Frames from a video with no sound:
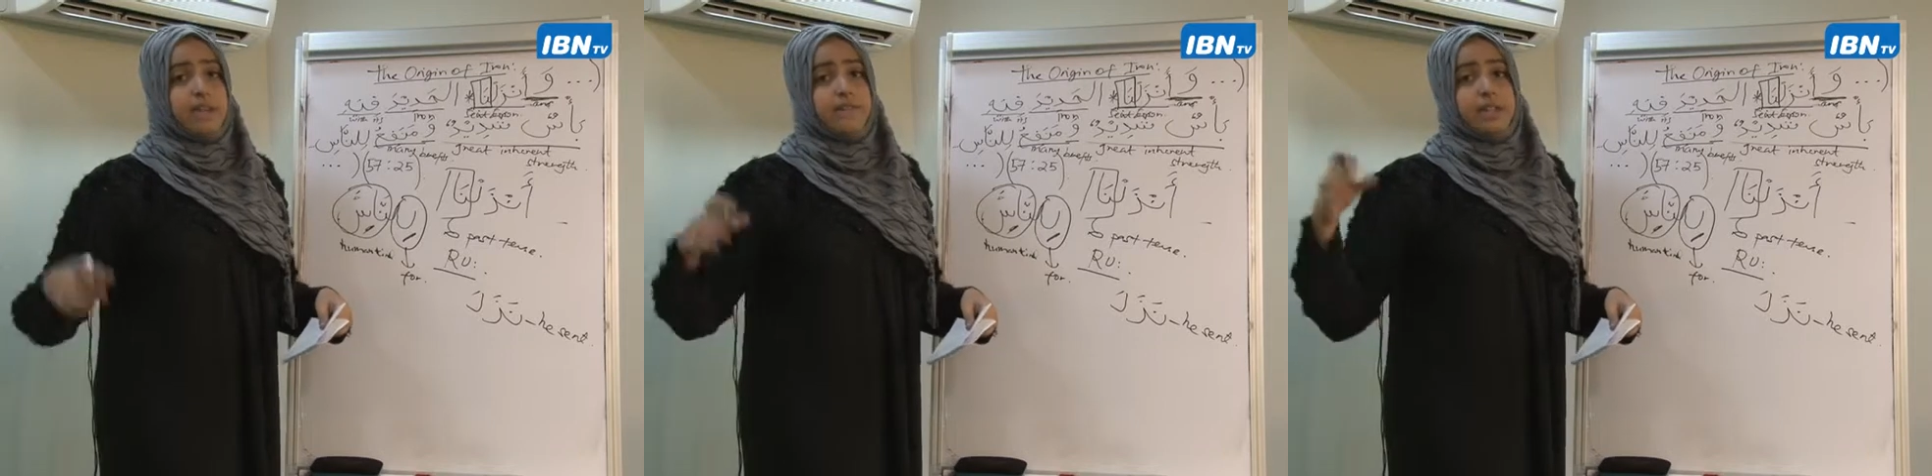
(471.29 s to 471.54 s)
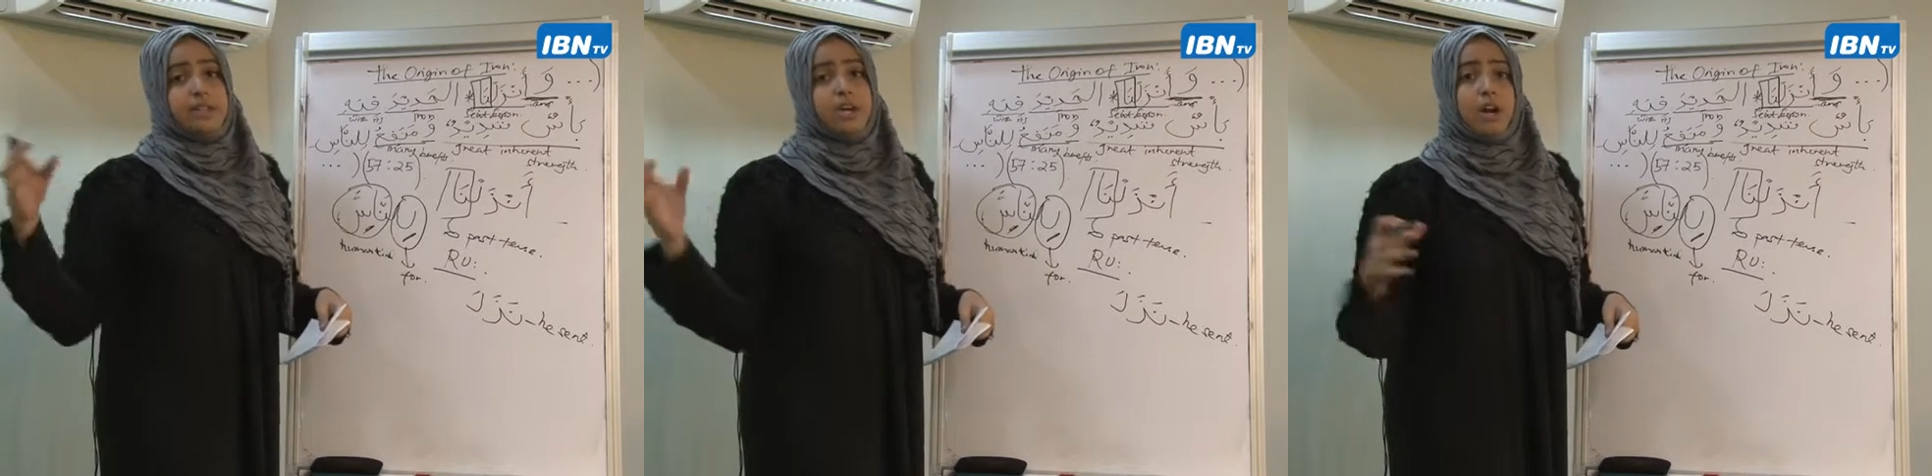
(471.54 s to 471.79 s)

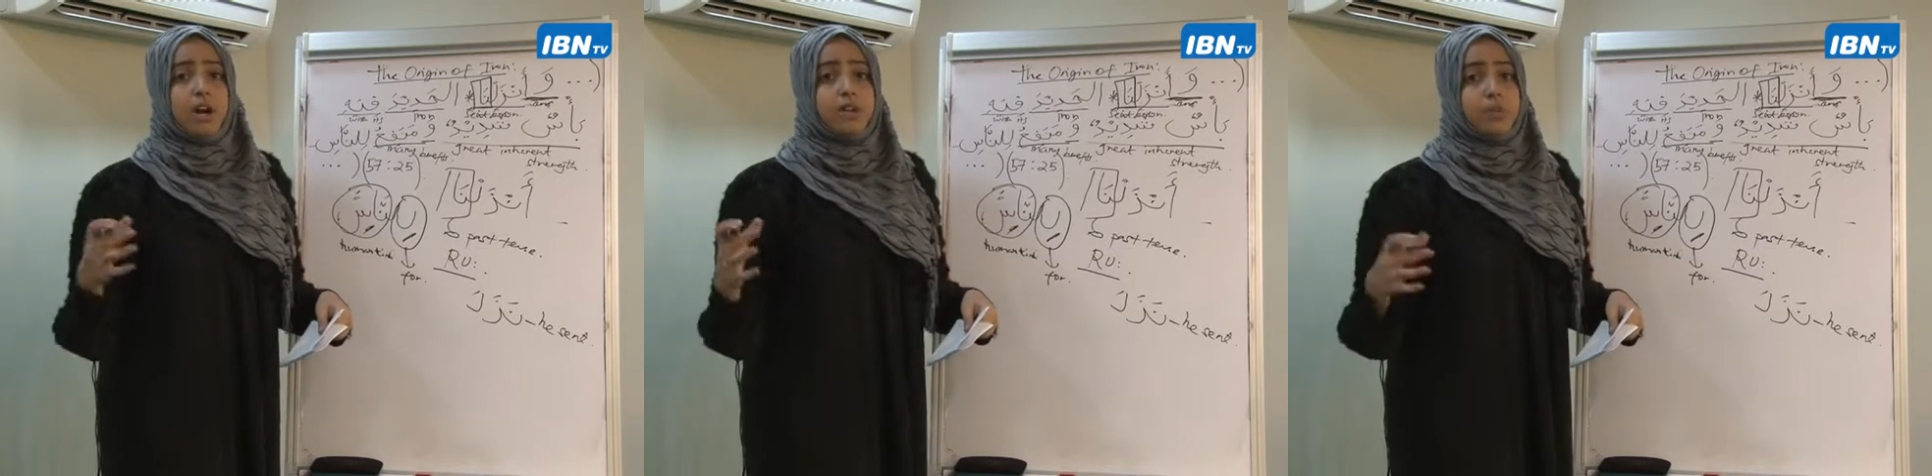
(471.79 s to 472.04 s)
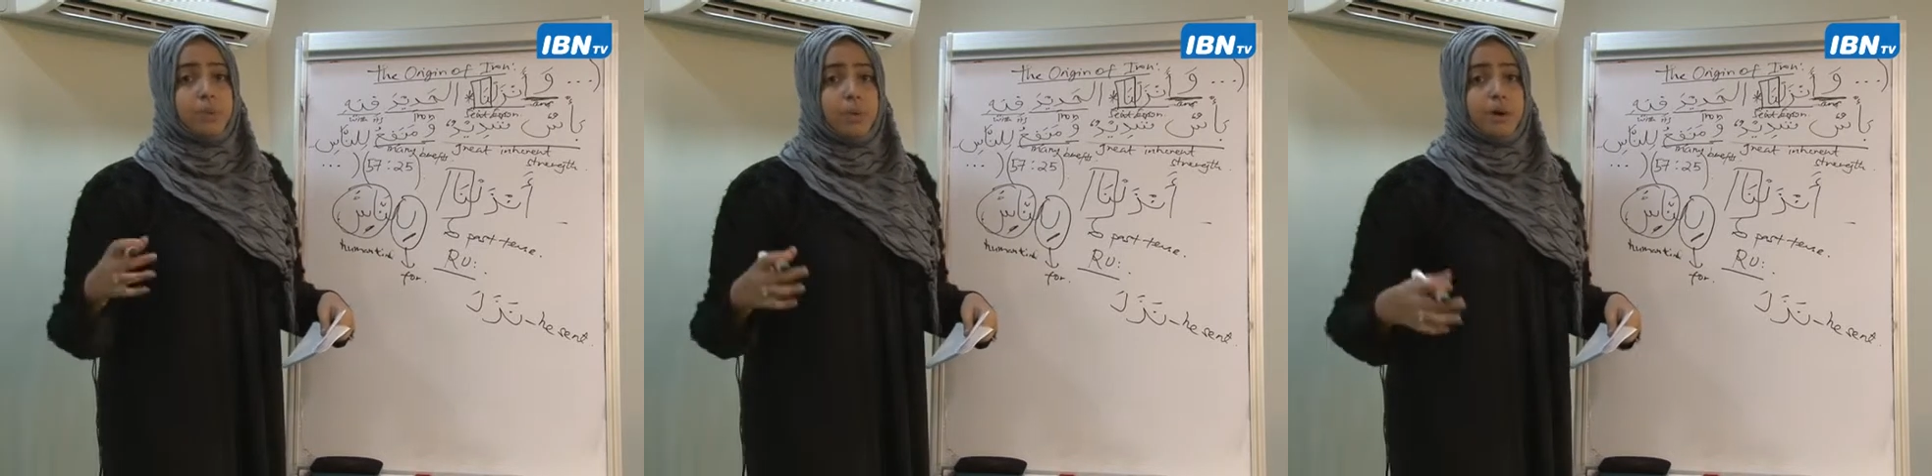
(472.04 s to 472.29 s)
that the
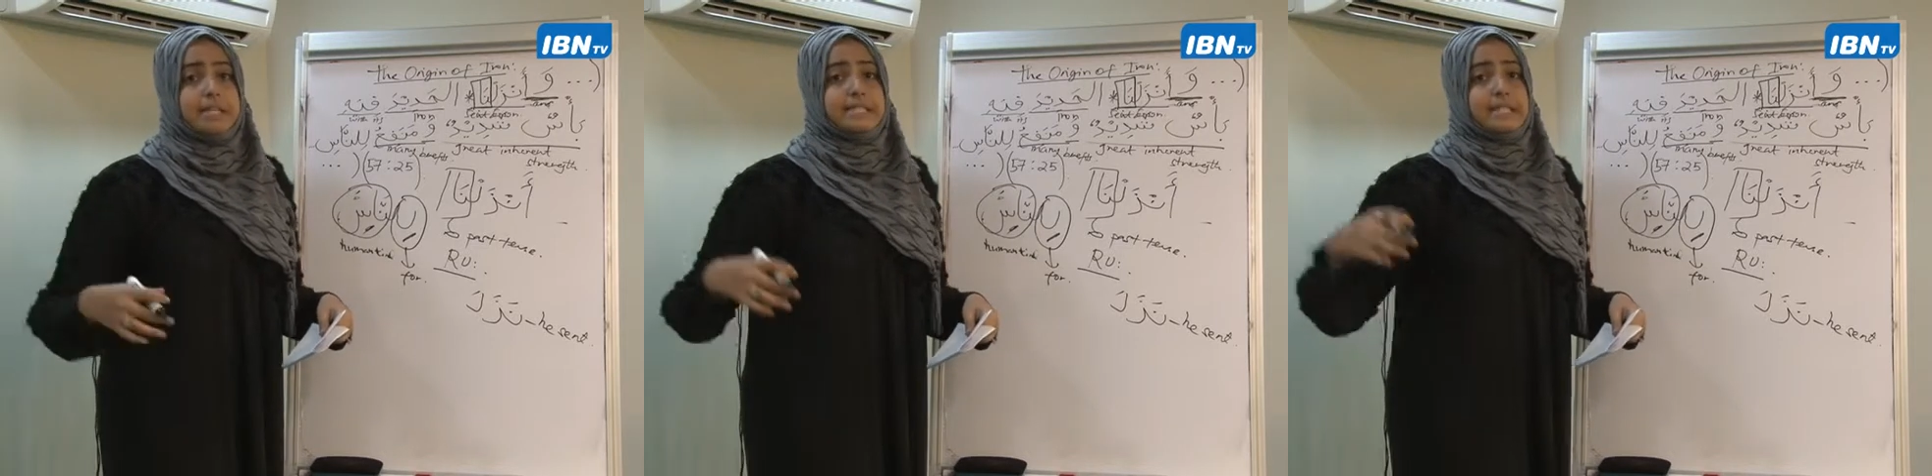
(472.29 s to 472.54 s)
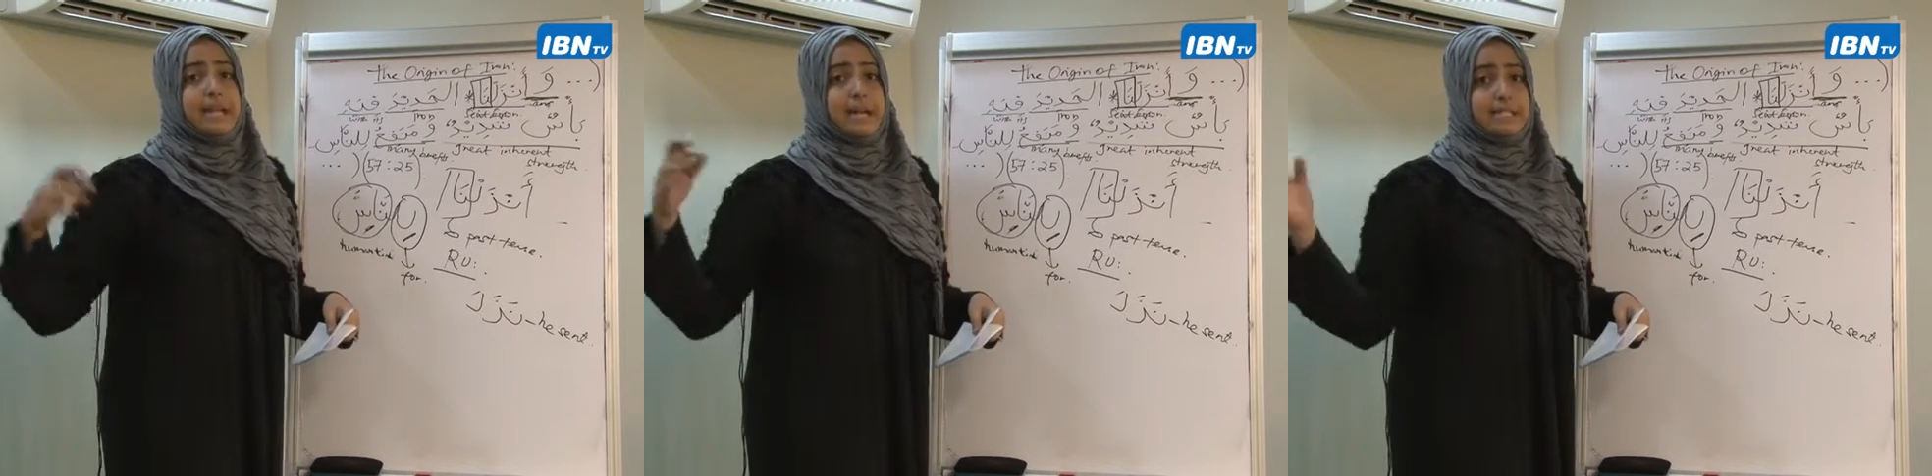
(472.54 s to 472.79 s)
earth
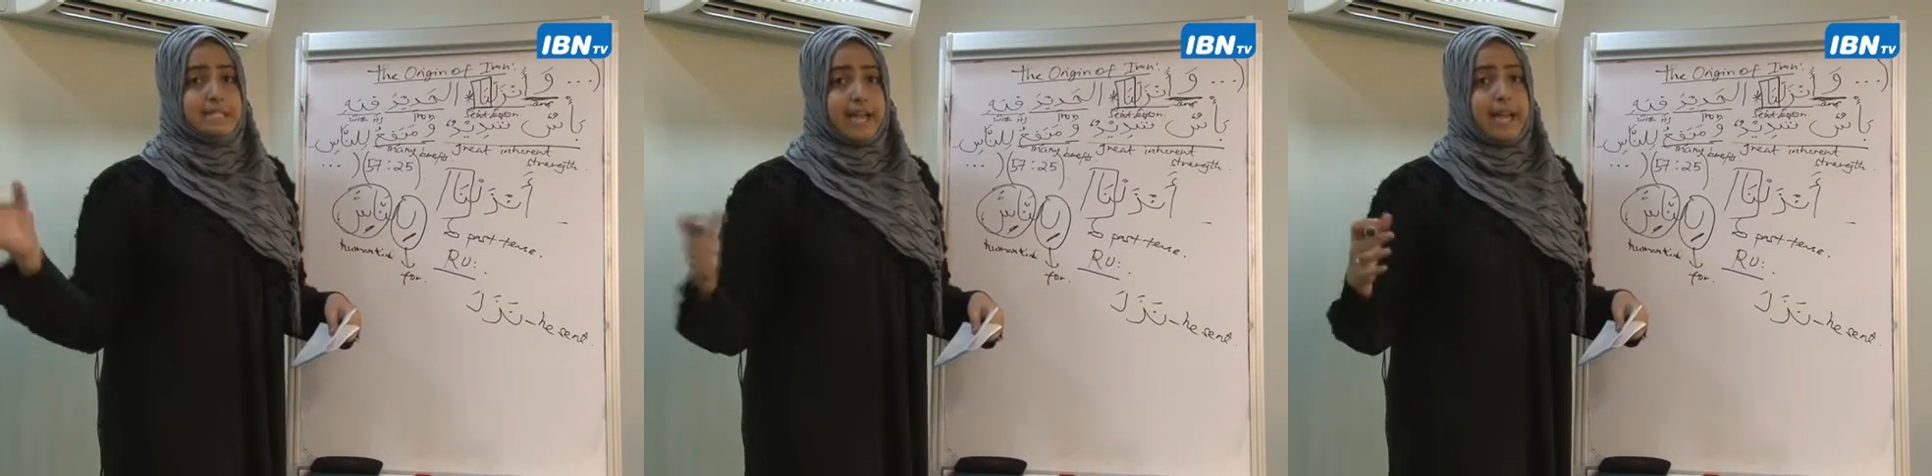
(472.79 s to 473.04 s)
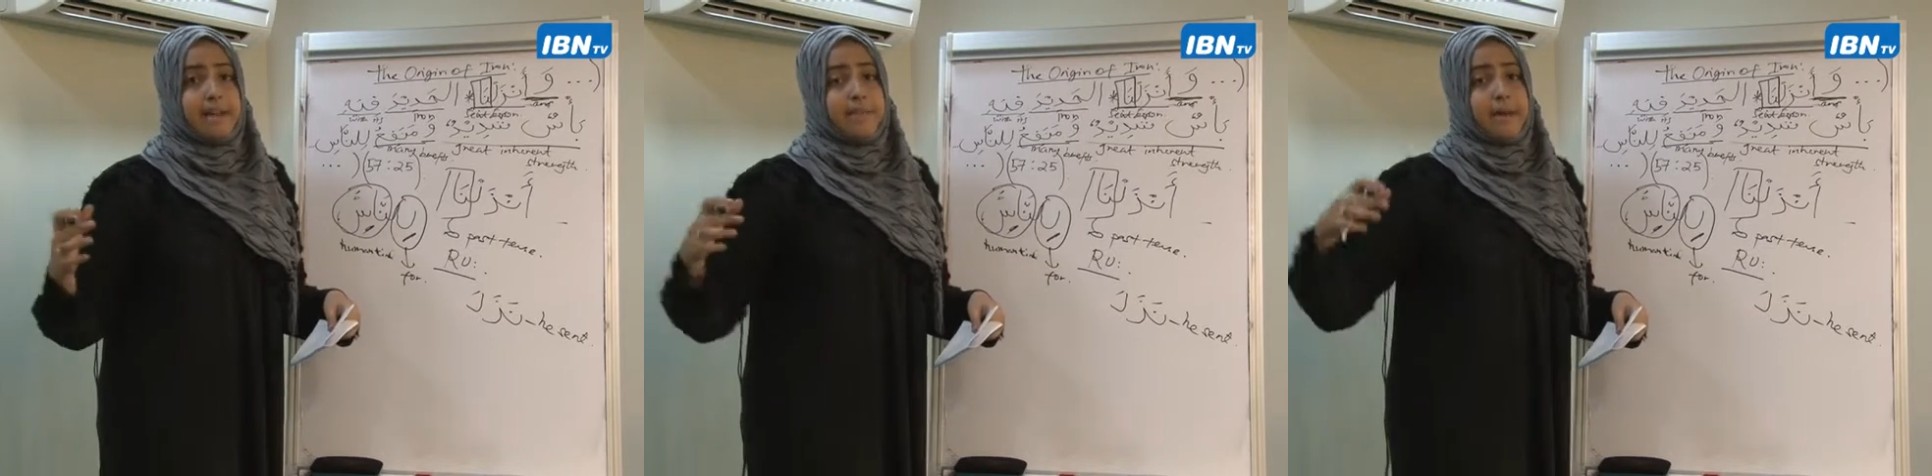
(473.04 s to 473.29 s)
was
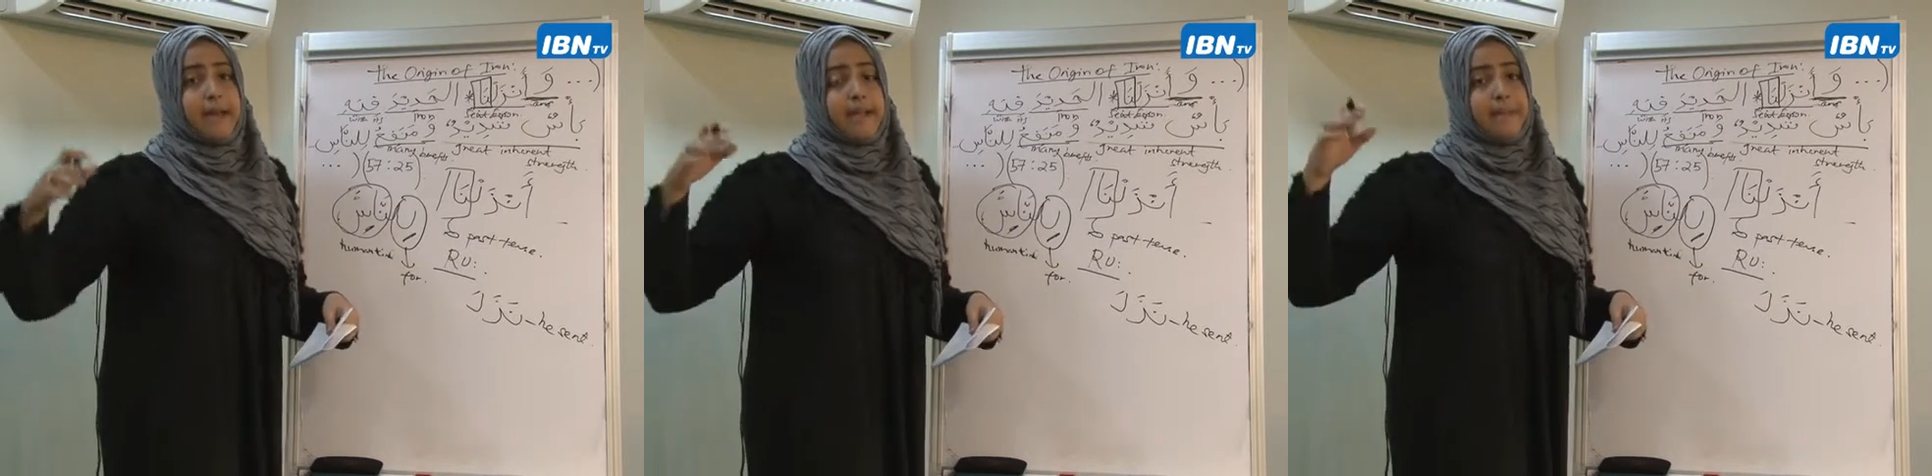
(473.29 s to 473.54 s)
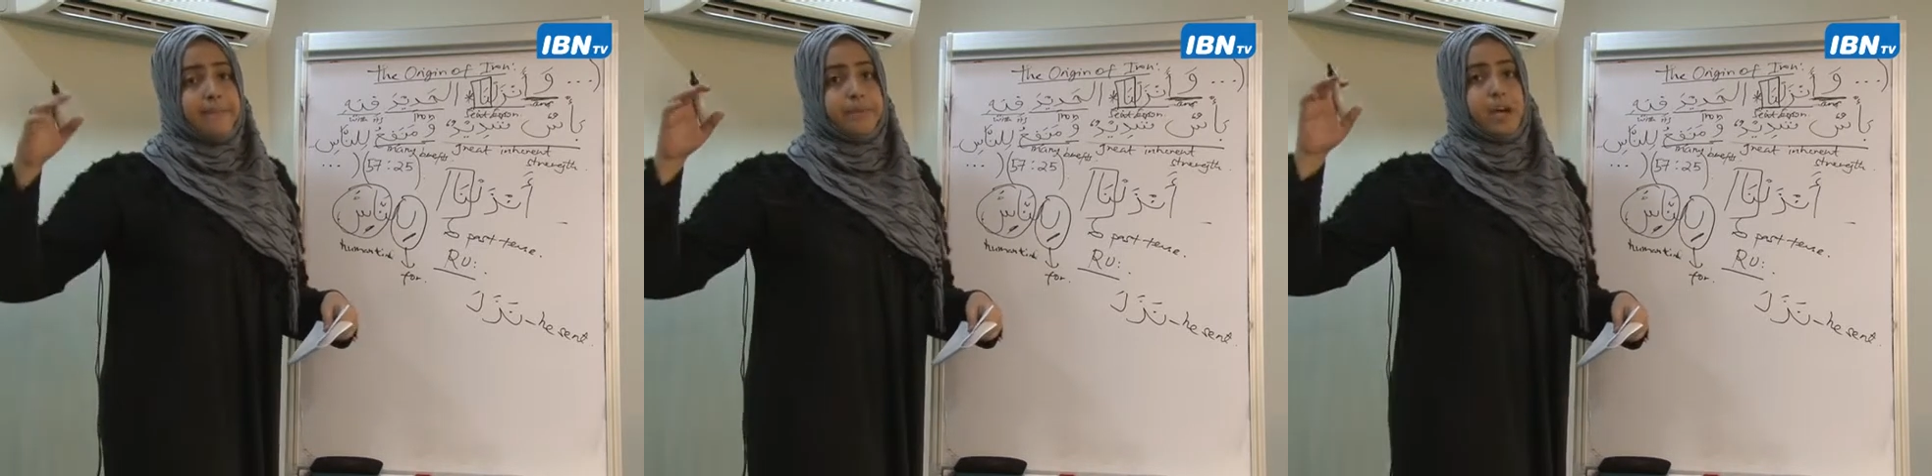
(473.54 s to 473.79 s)
attacked by